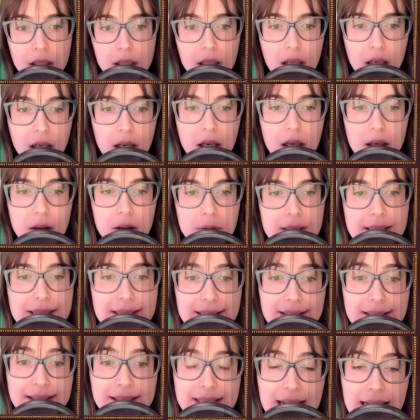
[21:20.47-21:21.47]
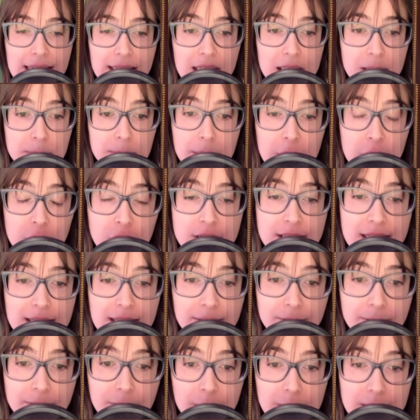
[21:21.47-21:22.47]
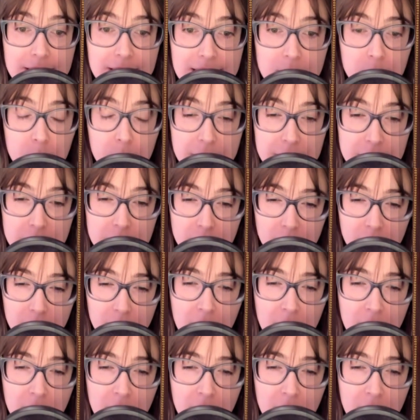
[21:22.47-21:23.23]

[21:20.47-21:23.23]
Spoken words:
Was sustained in Peterson versus Woodyall,